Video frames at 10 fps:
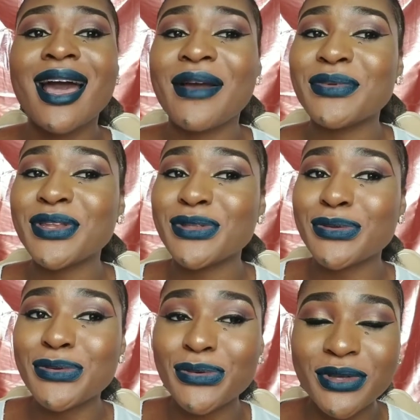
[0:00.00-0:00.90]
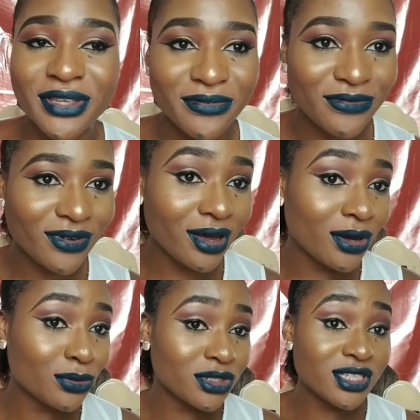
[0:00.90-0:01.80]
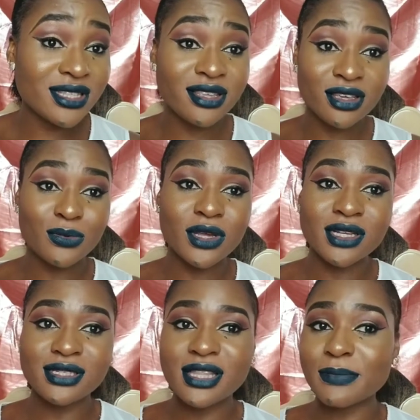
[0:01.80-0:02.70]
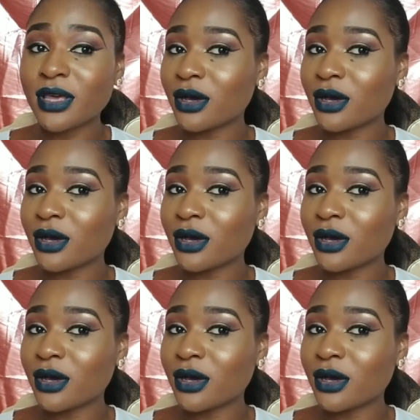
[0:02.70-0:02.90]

I really don't know if I would dare wear this lippy